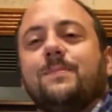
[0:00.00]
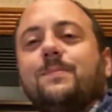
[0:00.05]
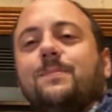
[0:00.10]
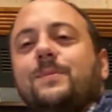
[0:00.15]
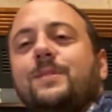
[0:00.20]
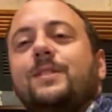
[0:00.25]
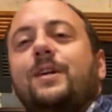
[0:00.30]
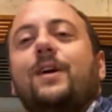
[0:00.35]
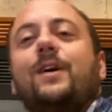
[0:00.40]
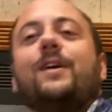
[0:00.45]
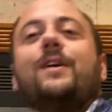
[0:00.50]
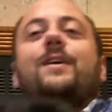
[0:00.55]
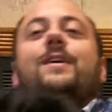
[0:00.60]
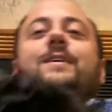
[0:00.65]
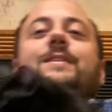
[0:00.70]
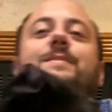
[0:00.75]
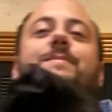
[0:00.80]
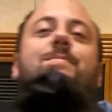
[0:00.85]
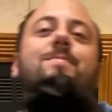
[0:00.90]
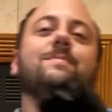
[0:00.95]

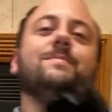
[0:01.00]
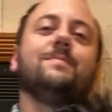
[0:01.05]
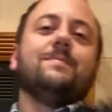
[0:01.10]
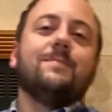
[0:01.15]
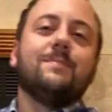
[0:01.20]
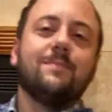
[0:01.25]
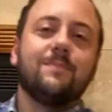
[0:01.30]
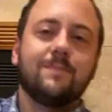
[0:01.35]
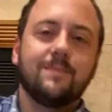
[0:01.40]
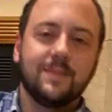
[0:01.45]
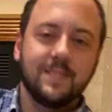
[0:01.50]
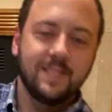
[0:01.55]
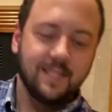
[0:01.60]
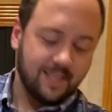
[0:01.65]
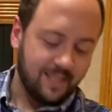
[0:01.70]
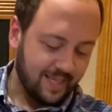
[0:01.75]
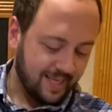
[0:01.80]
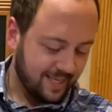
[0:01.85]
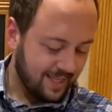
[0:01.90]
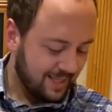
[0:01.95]

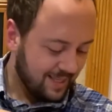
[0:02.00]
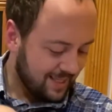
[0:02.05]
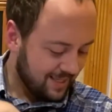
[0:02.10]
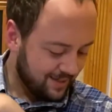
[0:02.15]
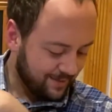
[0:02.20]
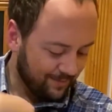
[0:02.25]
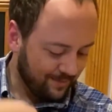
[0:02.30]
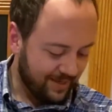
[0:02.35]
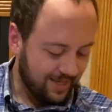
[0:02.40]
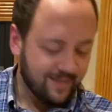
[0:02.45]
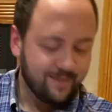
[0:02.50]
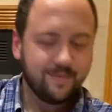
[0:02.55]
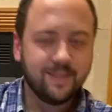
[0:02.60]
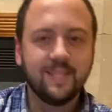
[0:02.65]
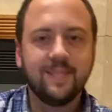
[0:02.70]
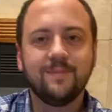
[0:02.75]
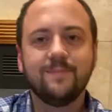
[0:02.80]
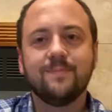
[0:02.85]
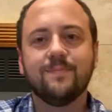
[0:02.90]
Like a little baby.